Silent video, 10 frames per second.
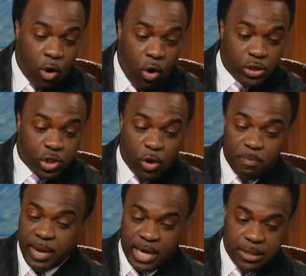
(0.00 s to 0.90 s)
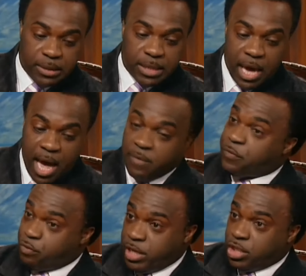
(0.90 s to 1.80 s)
it also means
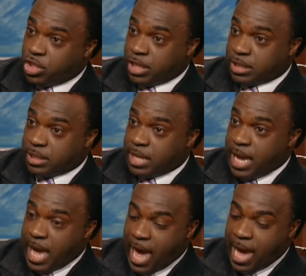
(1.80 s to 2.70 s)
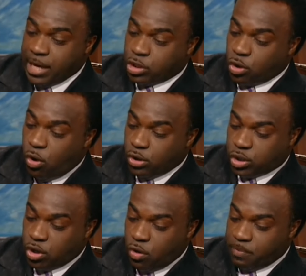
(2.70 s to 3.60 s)
fringes, and it
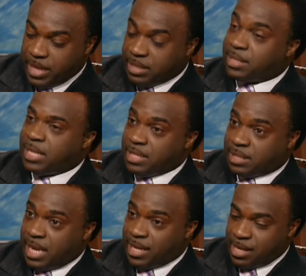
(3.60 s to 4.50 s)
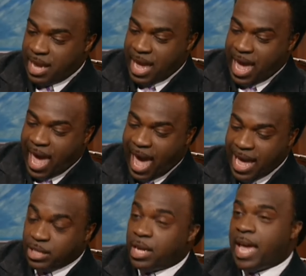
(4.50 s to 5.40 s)
also means zit zit.
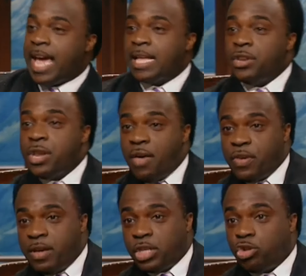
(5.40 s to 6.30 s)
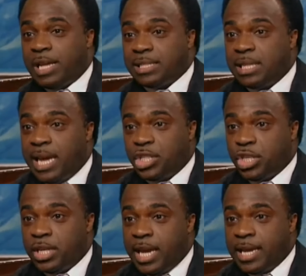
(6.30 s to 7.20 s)
And another
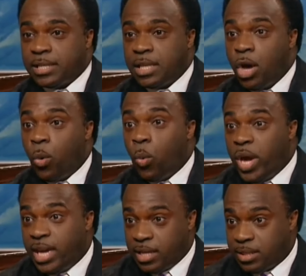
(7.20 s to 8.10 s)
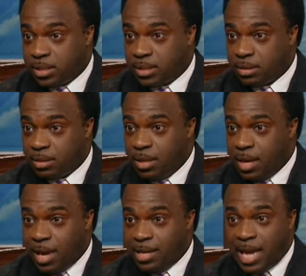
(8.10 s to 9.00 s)
translation is wings,
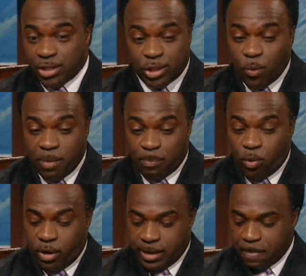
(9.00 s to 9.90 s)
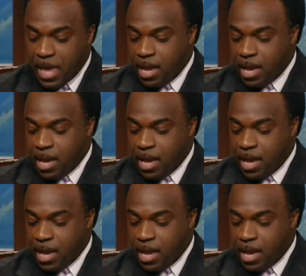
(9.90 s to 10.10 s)
and that's so important.